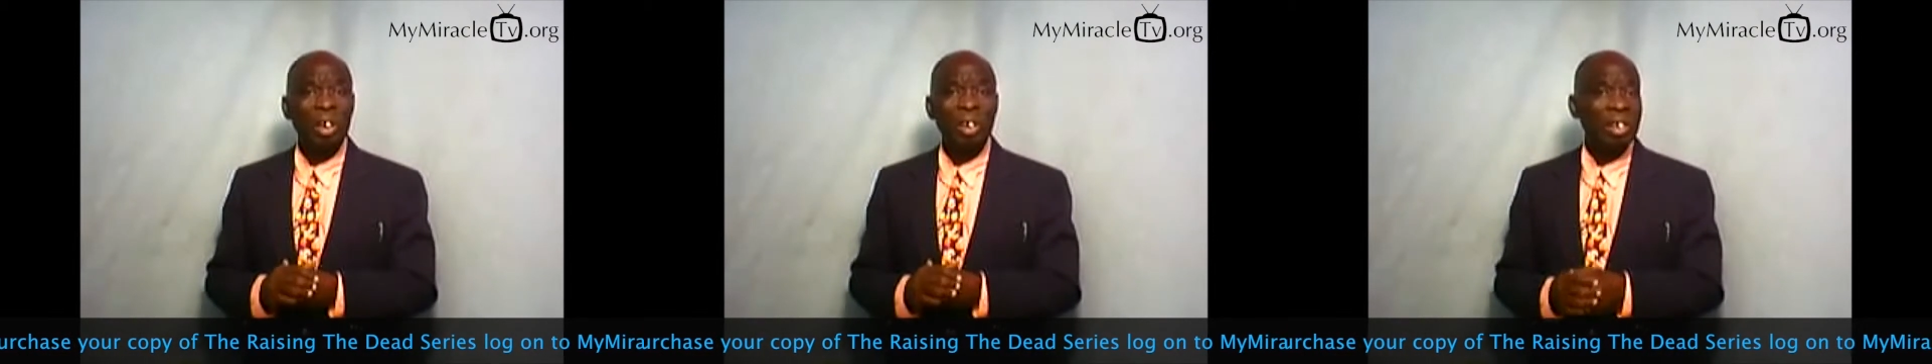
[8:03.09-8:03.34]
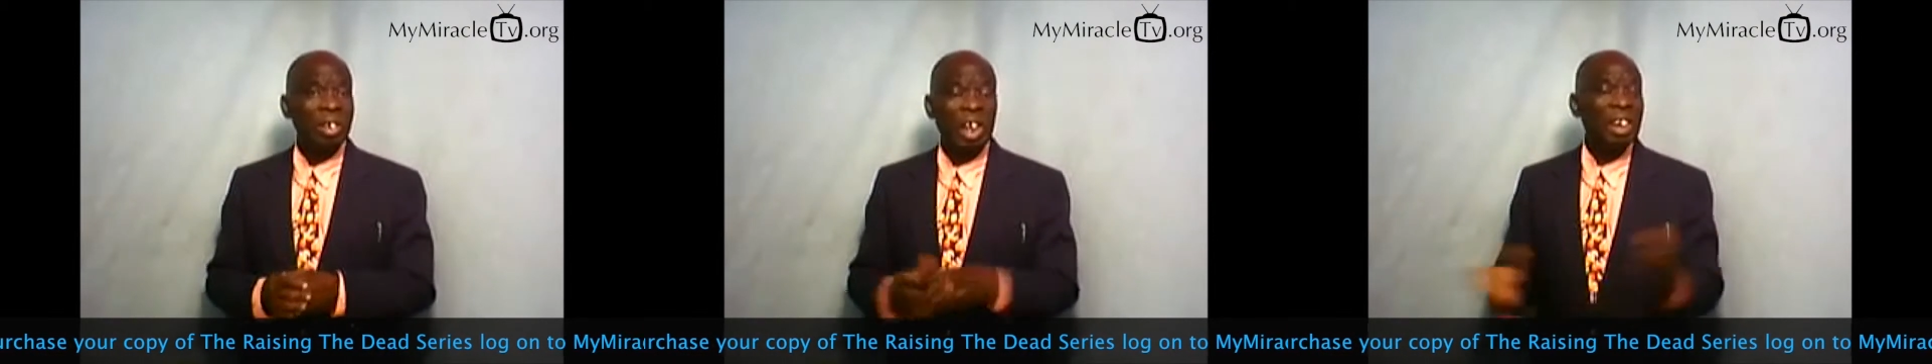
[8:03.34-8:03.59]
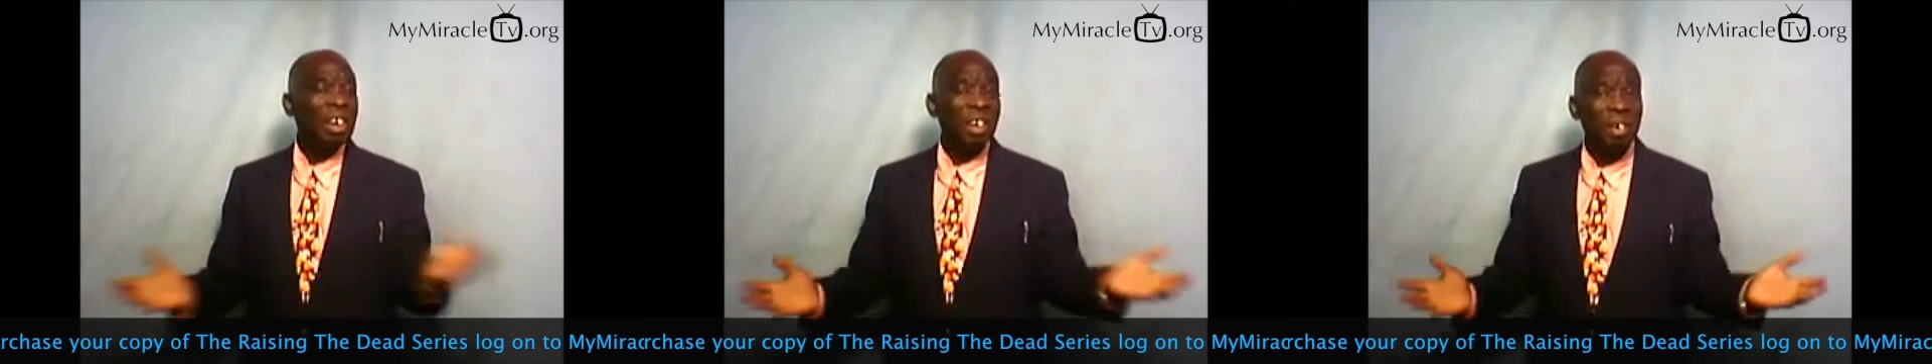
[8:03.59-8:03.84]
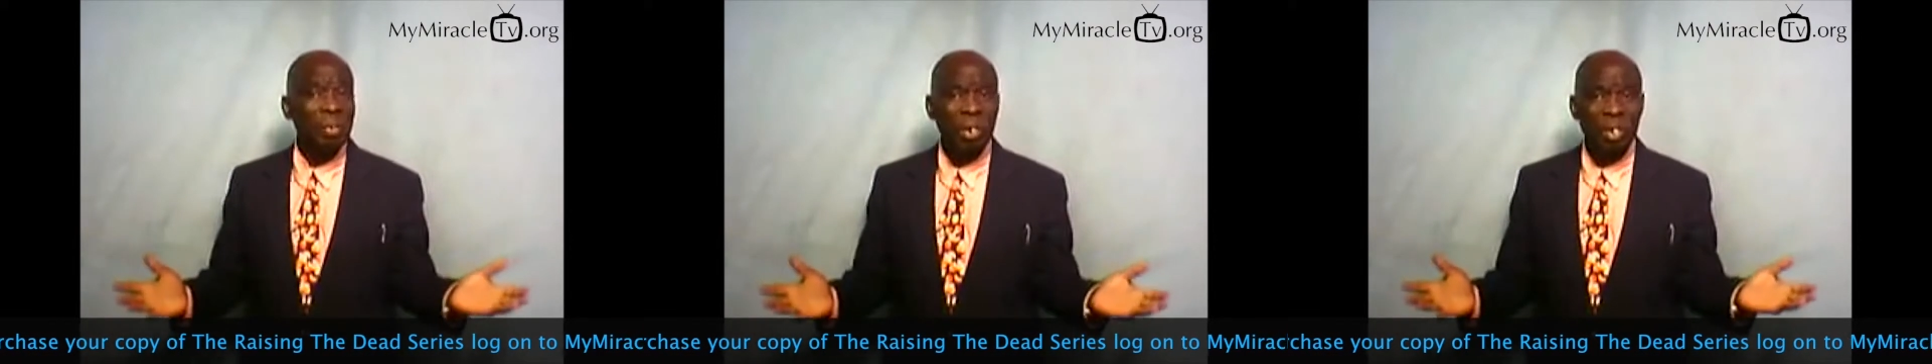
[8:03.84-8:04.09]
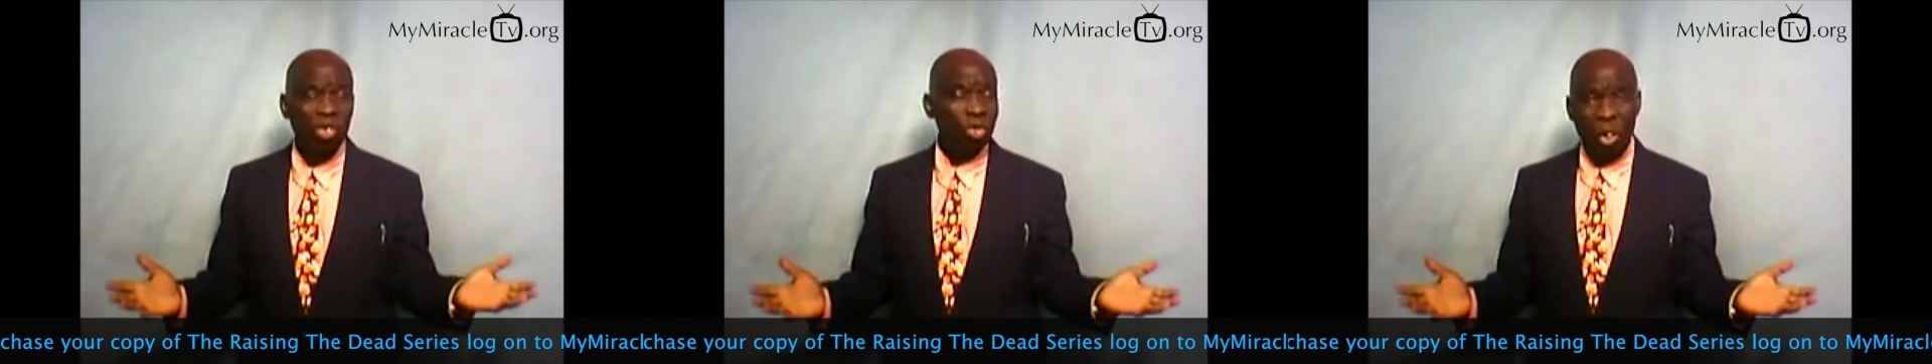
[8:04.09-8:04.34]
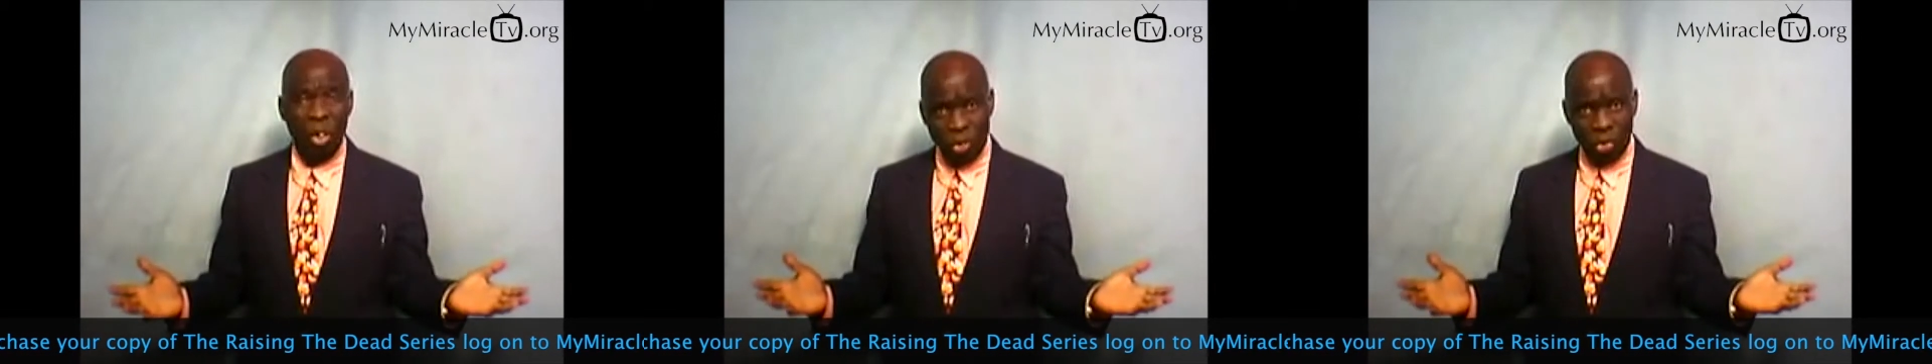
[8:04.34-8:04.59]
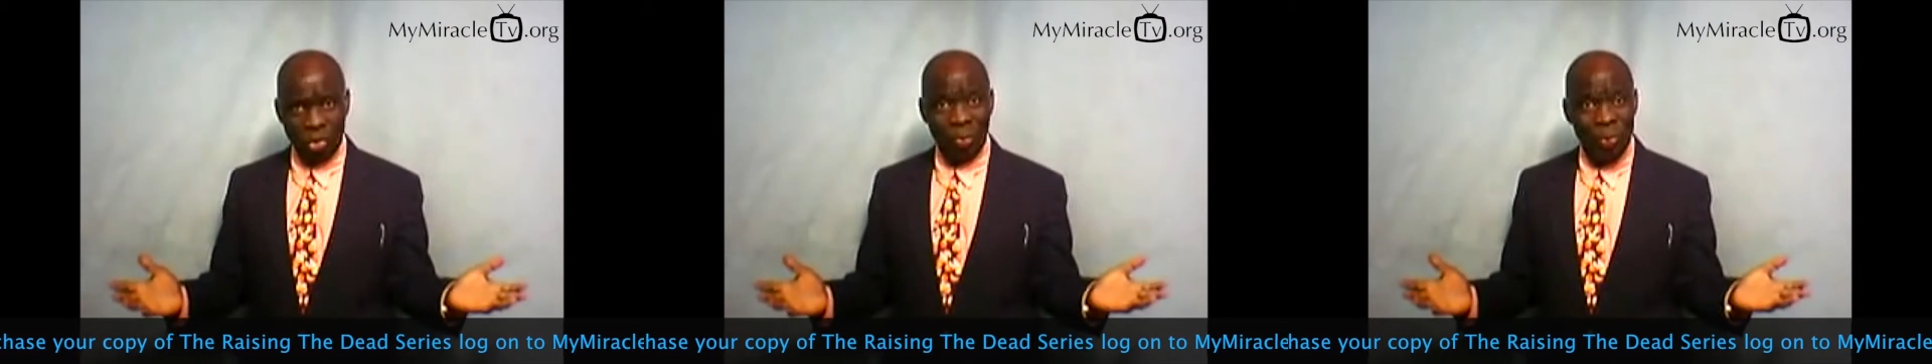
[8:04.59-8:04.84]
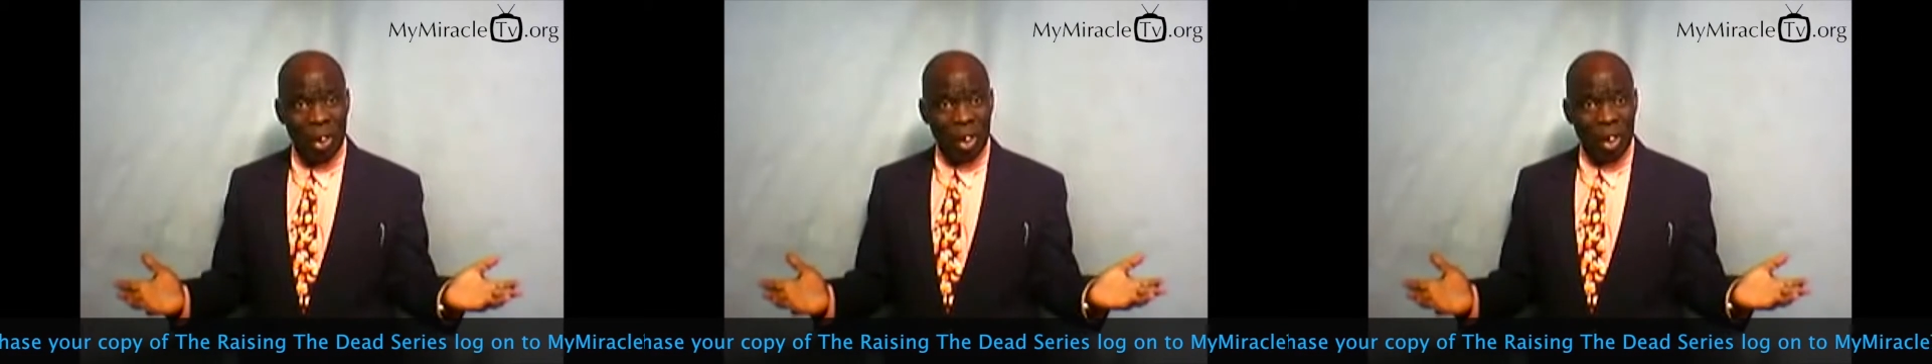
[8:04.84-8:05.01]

eternal destruction